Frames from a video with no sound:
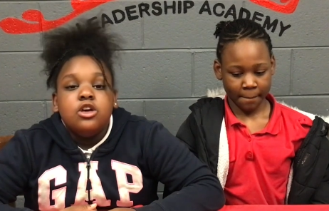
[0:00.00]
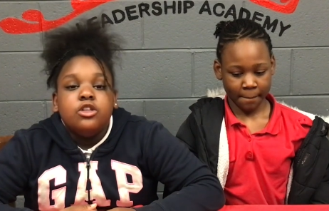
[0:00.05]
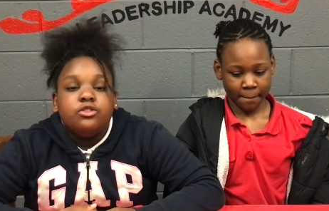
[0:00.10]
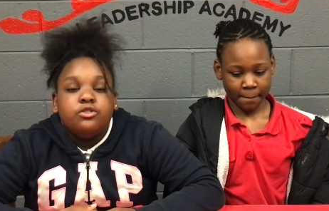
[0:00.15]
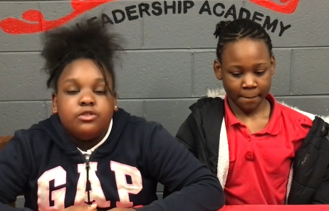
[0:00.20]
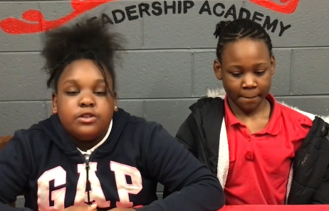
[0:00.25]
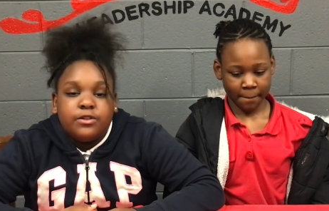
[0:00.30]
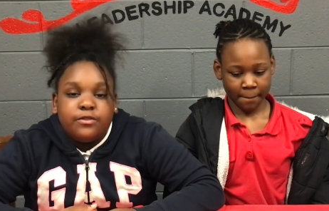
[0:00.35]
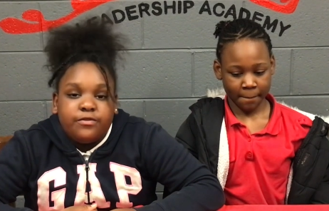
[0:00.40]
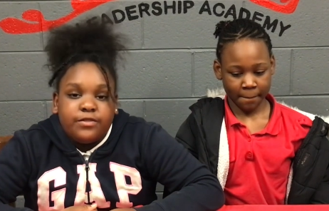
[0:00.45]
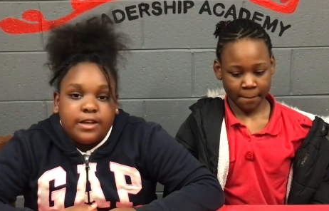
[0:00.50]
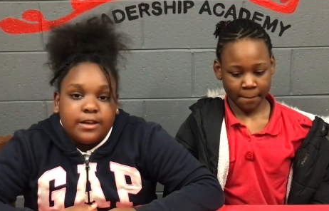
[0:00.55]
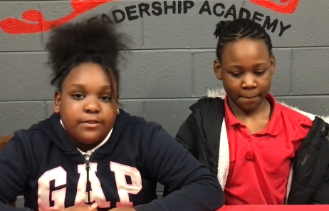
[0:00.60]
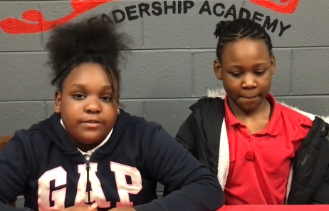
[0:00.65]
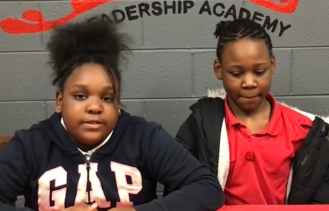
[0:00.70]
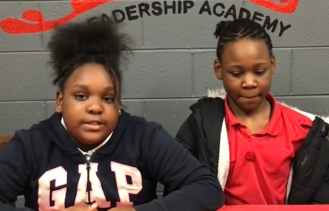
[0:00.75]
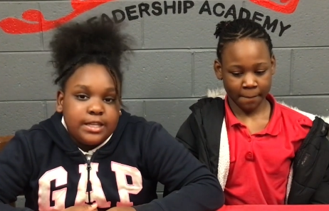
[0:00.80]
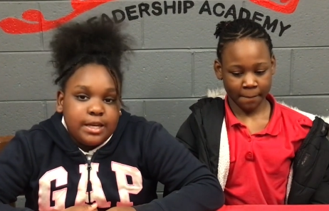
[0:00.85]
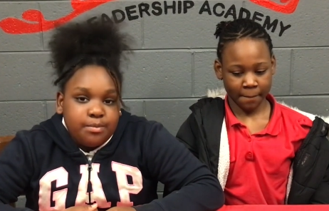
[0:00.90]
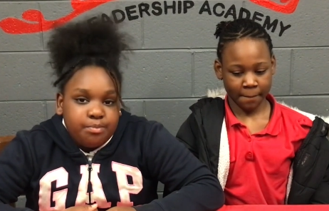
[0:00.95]
Speaker 1: through the
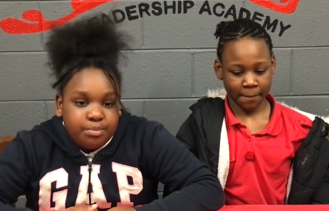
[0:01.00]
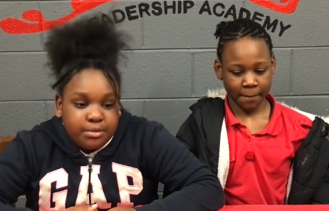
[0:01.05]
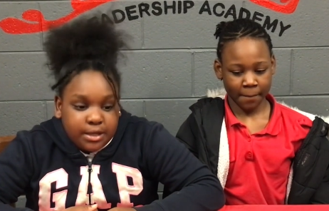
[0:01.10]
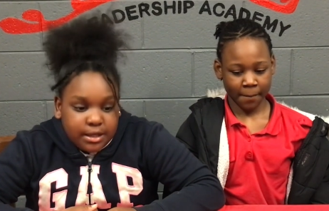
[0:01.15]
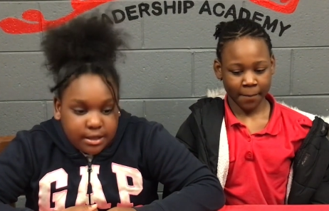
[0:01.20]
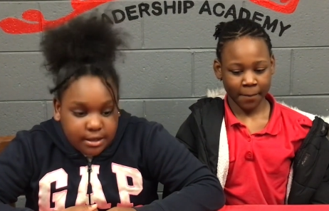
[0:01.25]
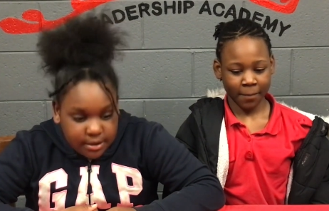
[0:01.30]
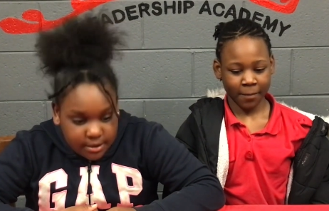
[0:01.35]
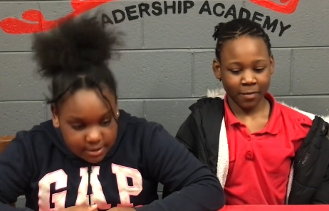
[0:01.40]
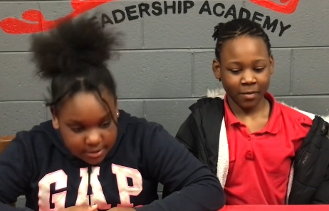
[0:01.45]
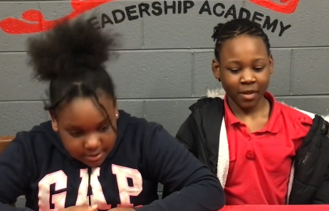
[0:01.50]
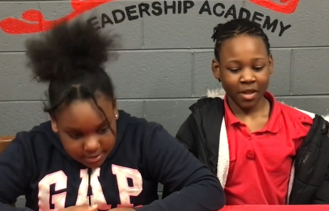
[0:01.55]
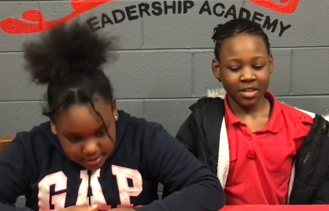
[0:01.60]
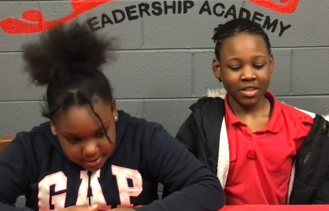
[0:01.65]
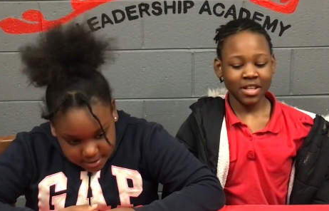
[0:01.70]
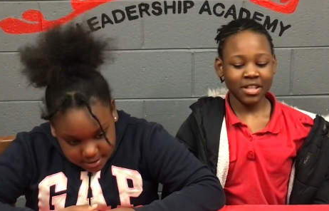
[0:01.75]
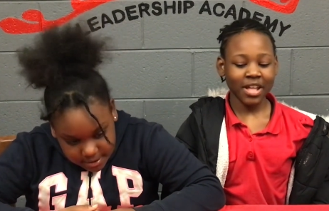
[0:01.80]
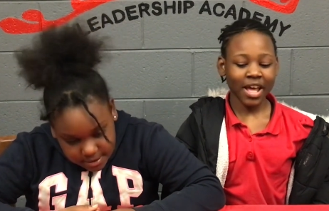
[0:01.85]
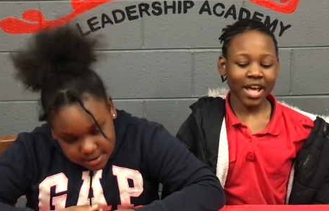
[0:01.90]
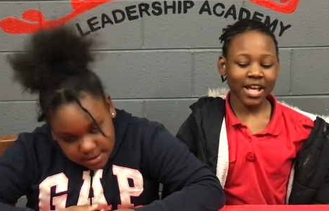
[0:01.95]
5th. Yippee.
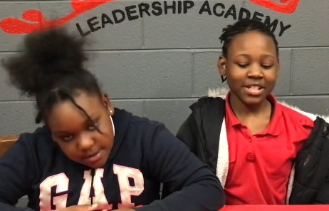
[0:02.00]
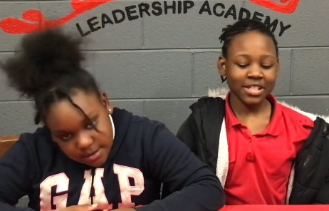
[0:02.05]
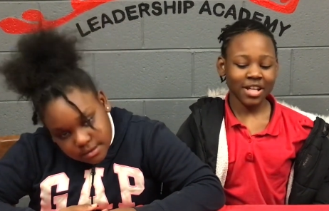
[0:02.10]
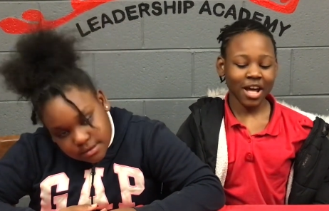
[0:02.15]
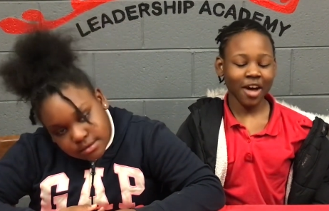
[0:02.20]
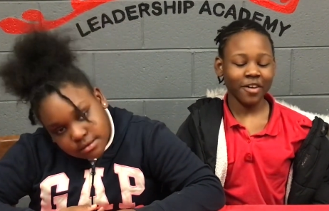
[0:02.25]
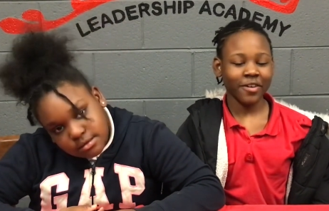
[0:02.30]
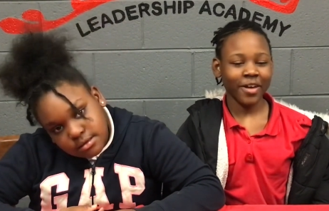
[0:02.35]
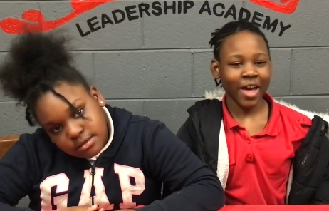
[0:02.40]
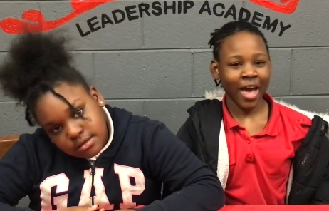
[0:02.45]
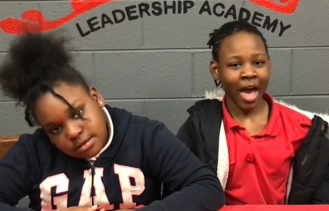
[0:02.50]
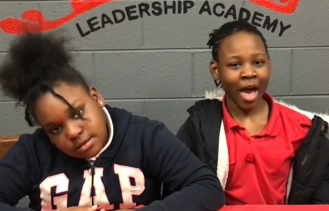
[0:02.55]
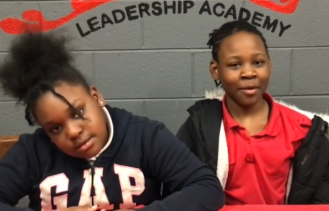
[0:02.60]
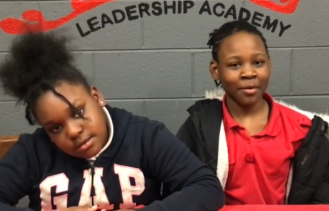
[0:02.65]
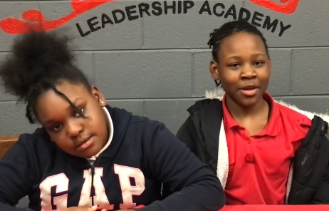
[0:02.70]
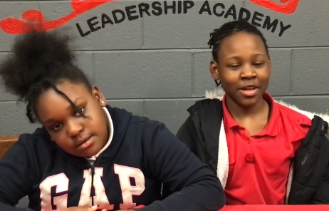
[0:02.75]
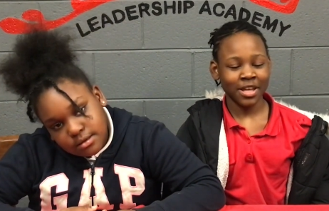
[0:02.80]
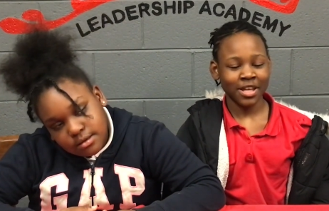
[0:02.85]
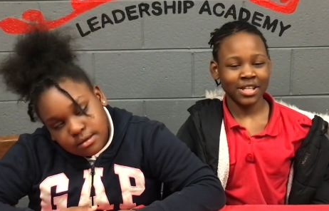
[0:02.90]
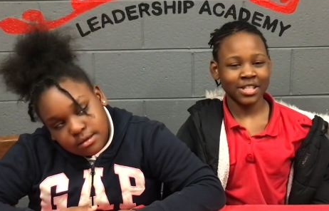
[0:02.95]
Today's Covey
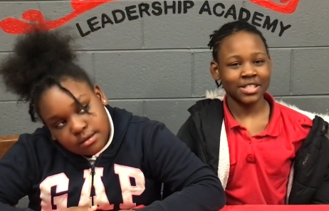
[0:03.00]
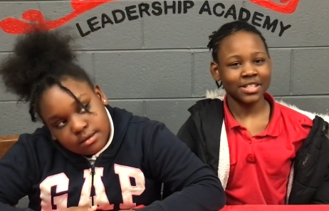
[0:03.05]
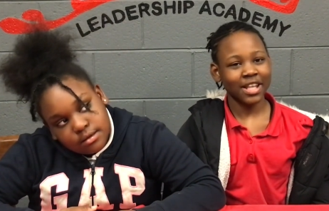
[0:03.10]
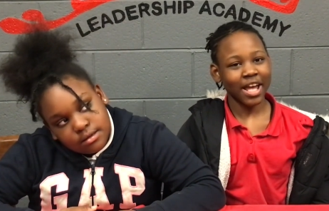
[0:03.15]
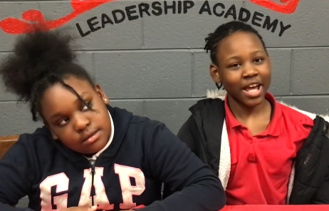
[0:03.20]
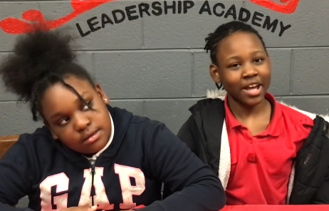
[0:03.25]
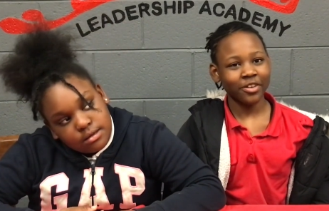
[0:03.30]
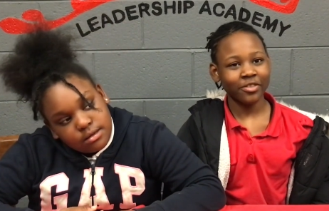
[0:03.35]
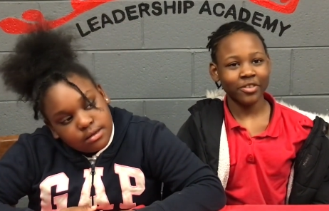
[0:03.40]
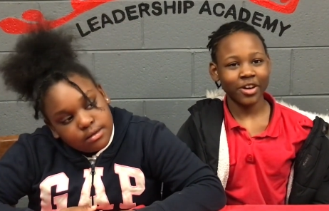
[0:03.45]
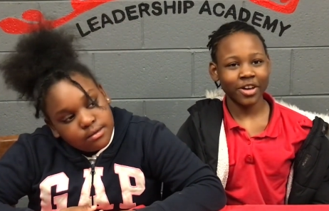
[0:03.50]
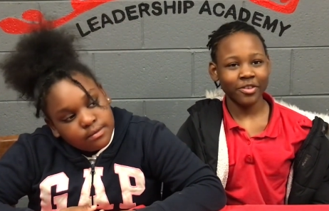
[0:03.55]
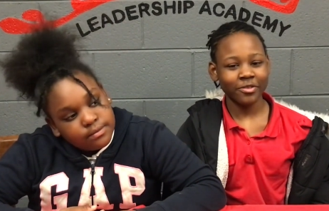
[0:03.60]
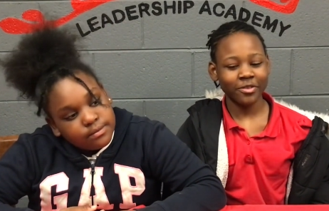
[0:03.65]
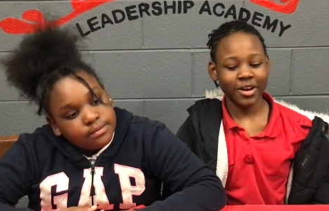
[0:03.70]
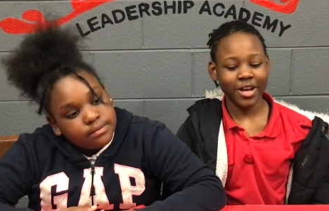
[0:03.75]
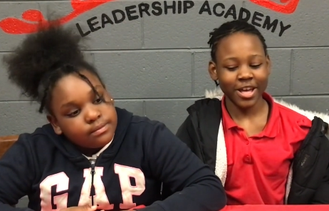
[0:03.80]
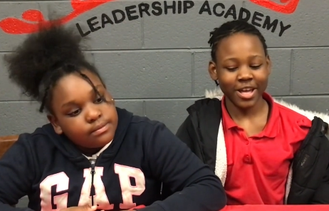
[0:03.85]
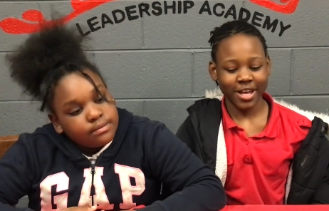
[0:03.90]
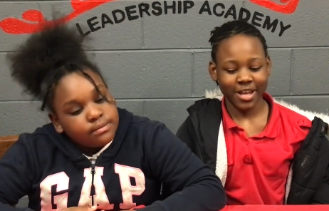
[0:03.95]
habit is think
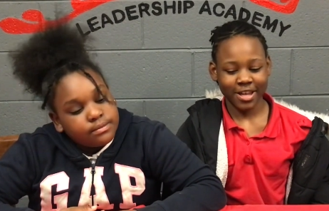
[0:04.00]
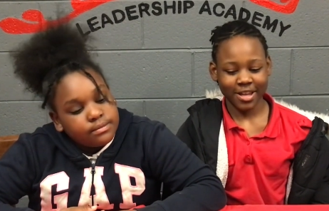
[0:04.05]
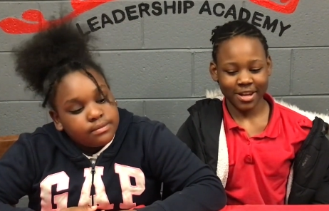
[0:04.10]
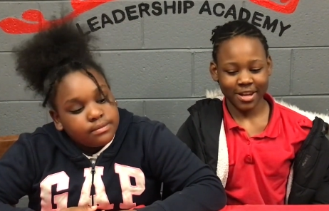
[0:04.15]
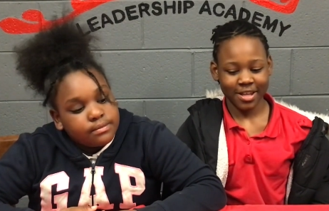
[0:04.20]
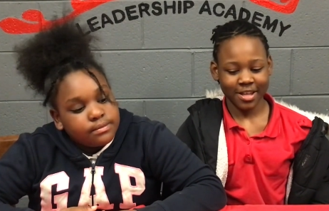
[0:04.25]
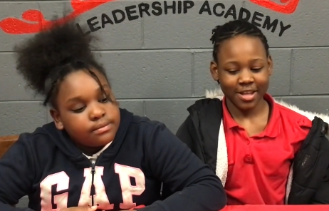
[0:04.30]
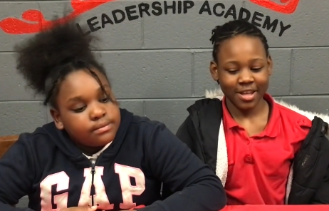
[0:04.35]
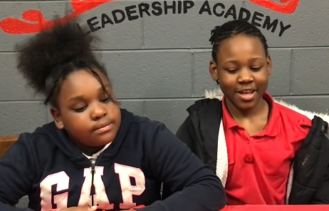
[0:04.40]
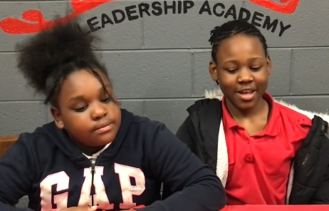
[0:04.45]
win-win.